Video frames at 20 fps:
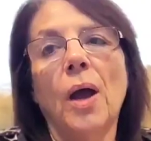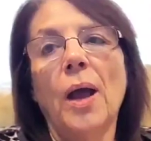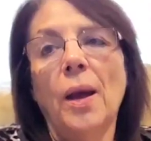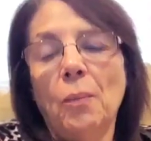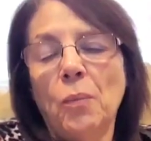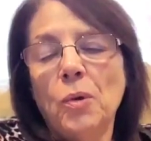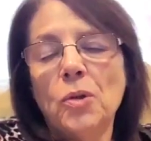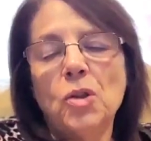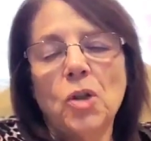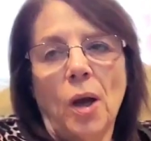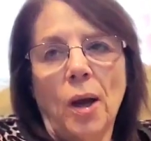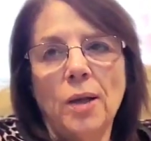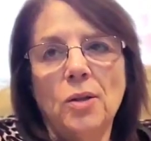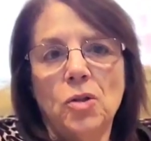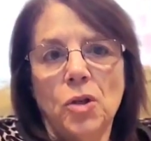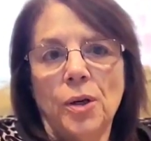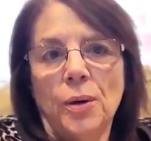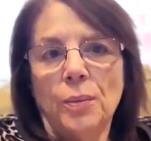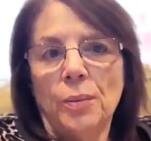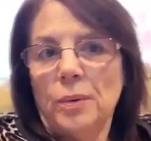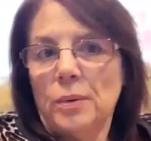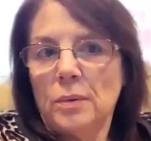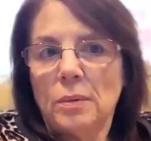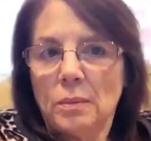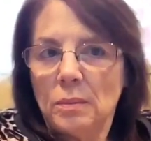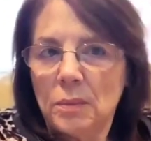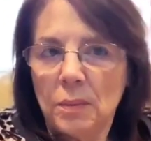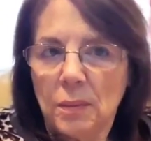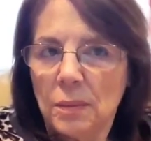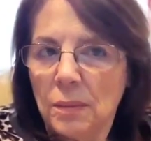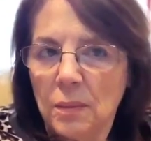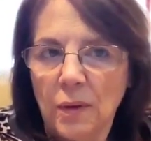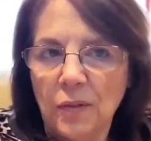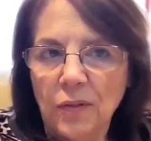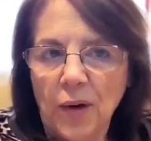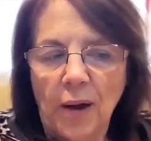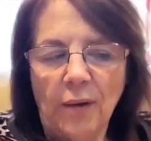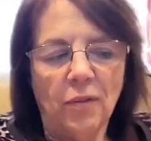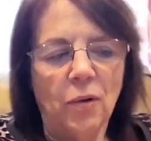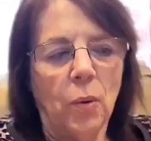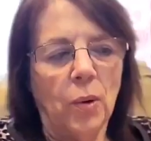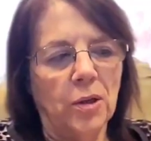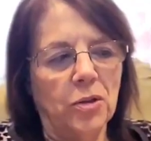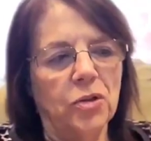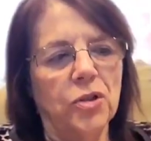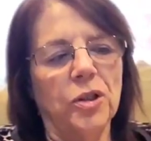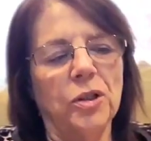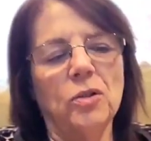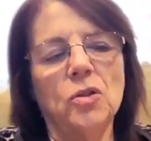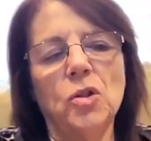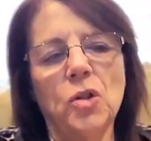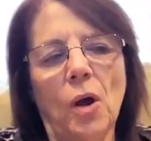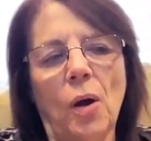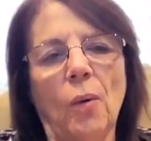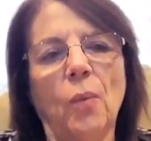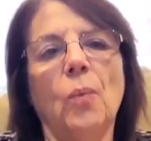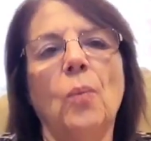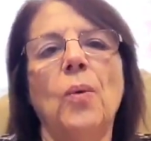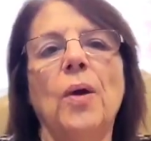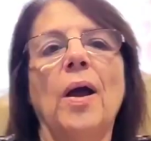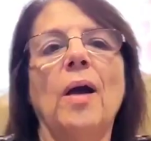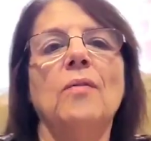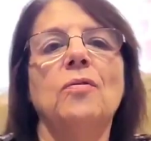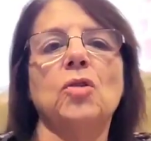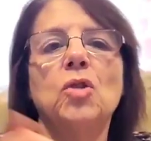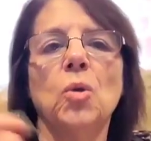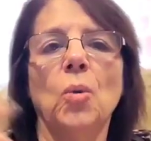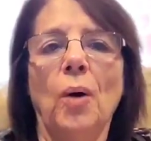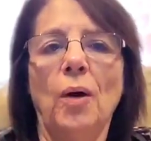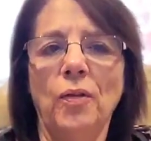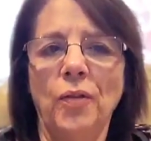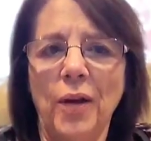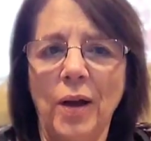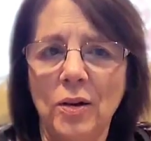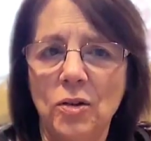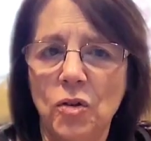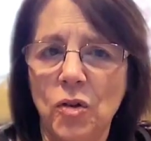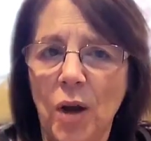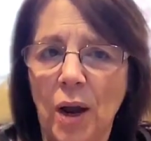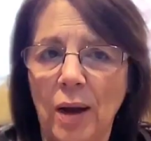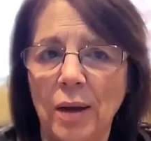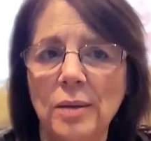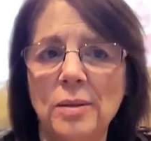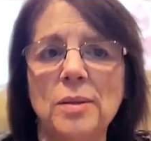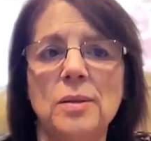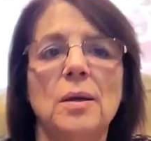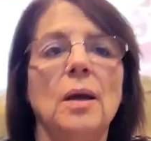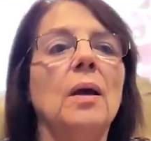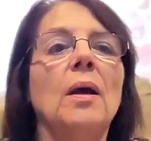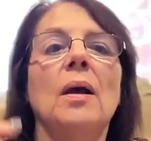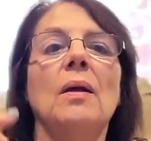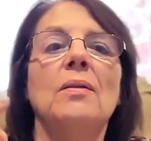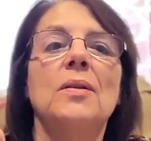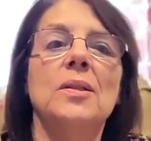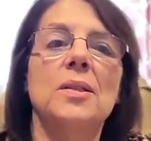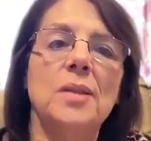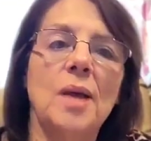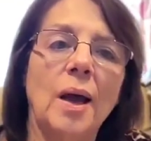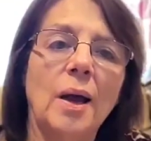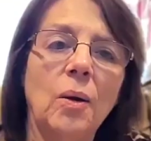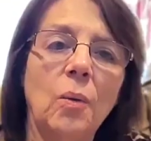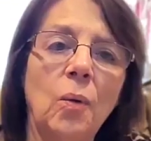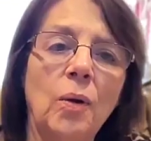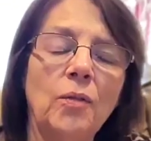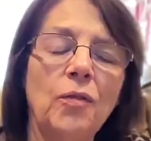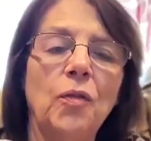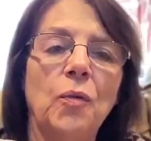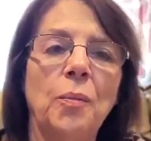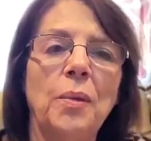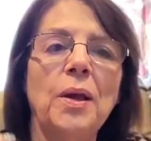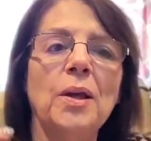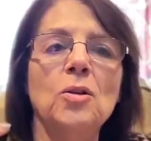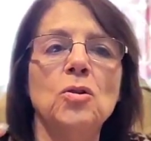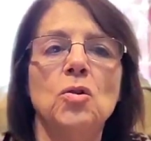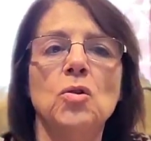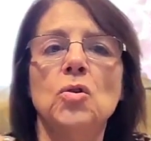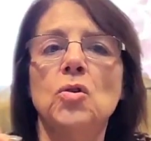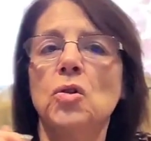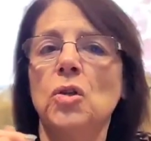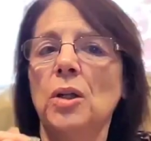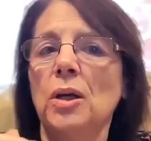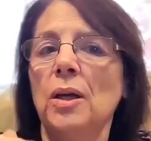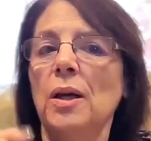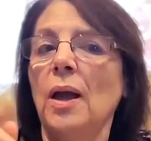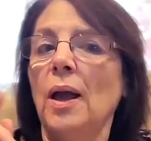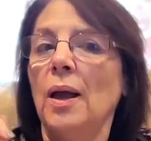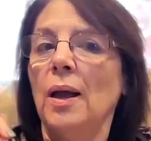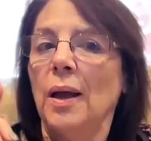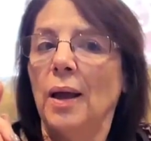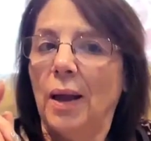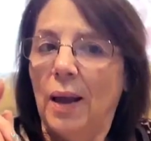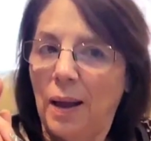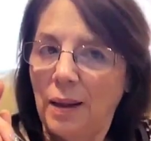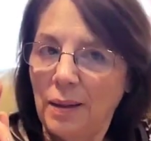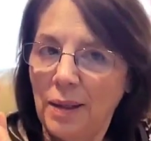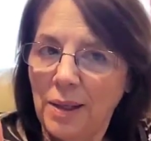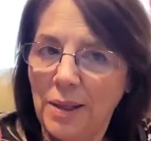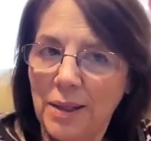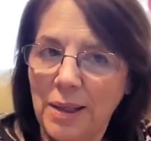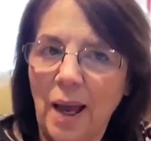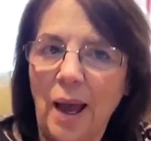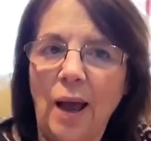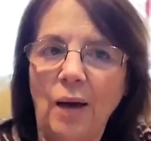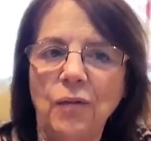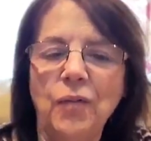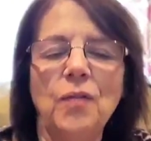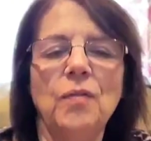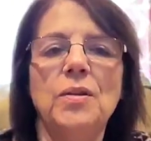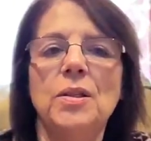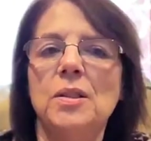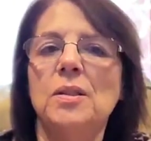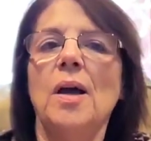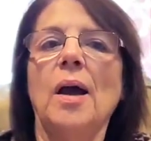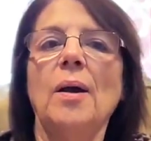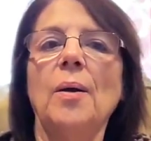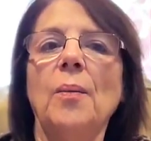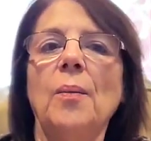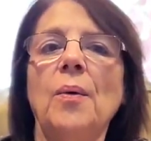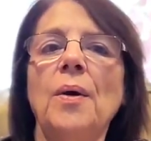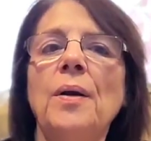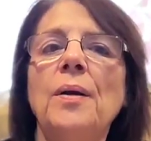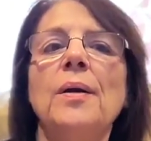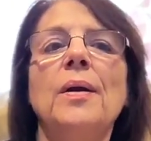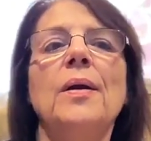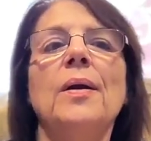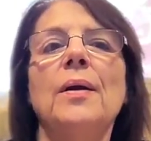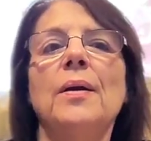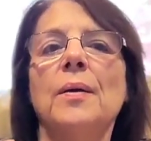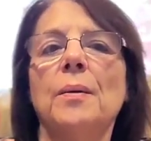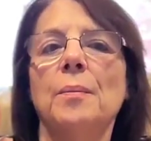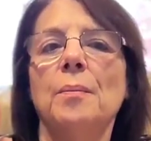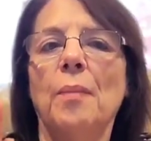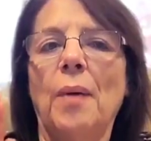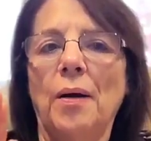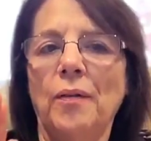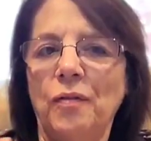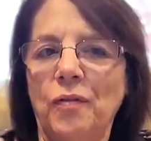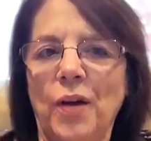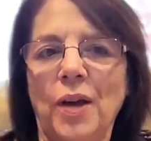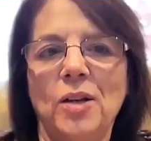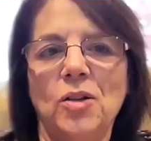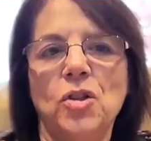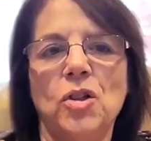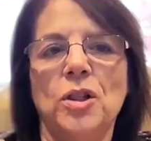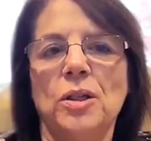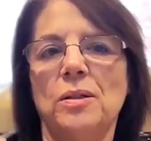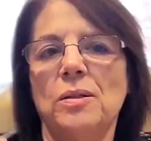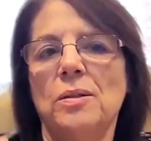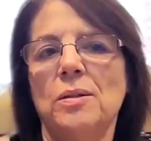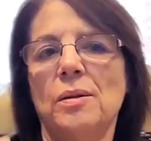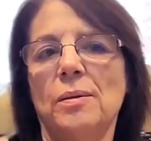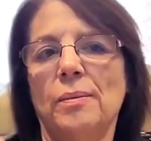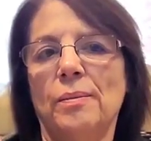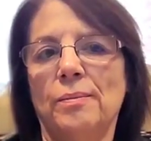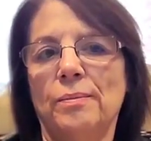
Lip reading: and which I do. if I have a question. So we have two healthy extra A's. The second one for me is usually at least half of the second one, my feta cheese.